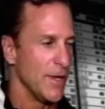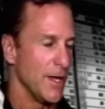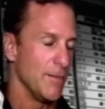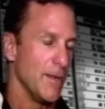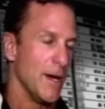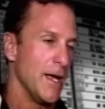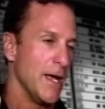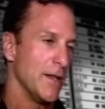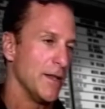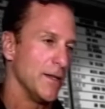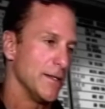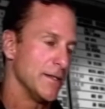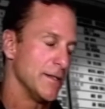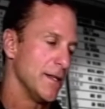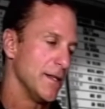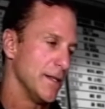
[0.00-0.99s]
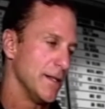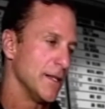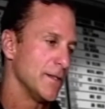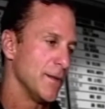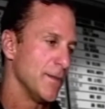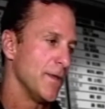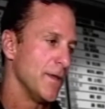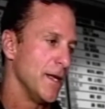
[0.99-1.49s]
in my athletes, and I think that's
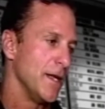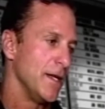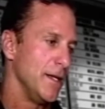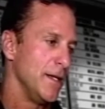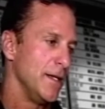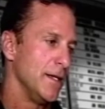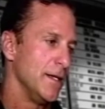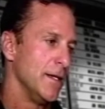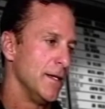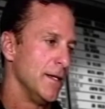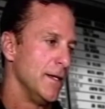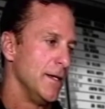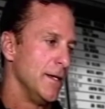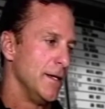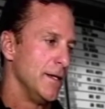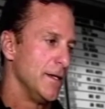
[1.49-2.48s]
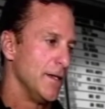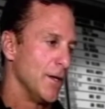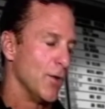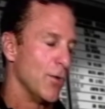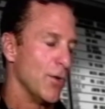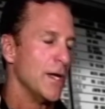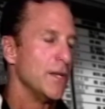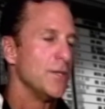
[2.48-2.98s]
something that he did a
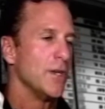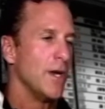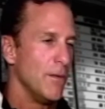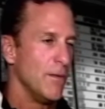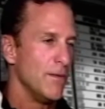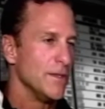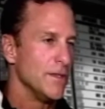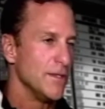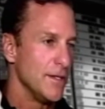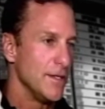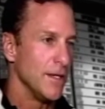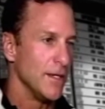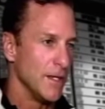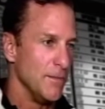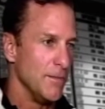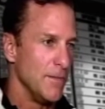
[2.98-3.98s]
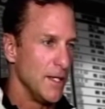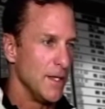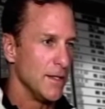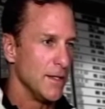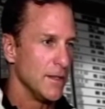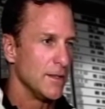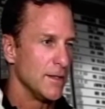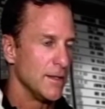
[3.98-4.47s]
great job of instilling in me,
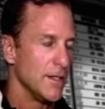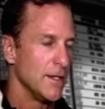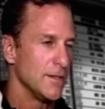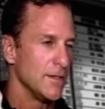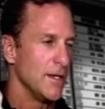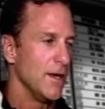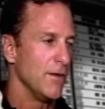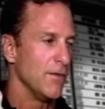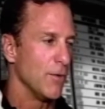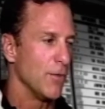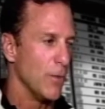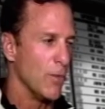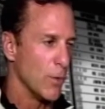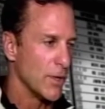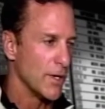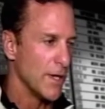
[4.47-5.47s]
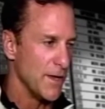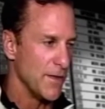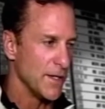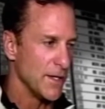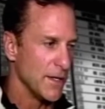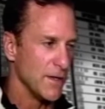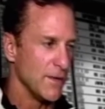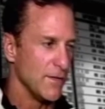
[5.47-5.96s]
is to have a great work
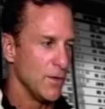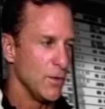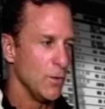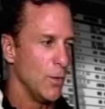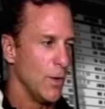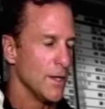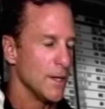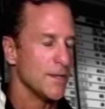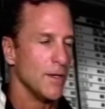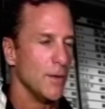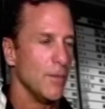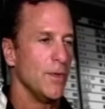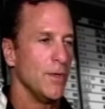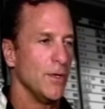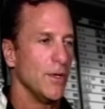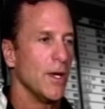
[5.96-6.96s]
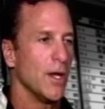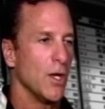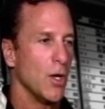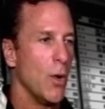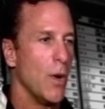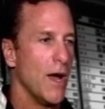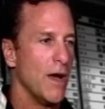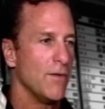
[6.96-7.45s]
ethic, and if you want something, you gotta
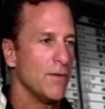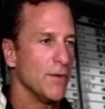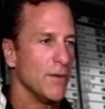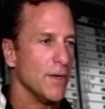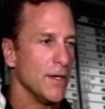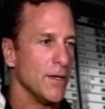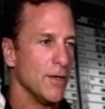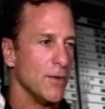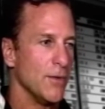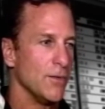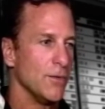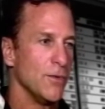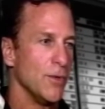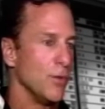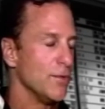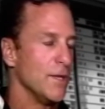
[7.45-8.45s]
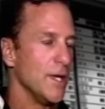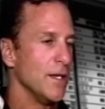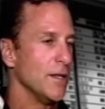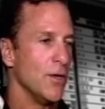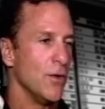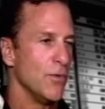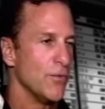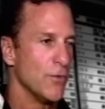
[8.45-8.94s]
go after it, and don't take
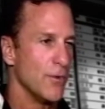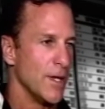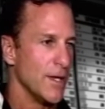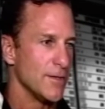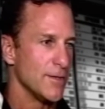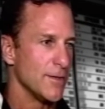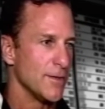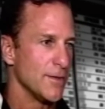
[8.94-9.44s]
no for an answer.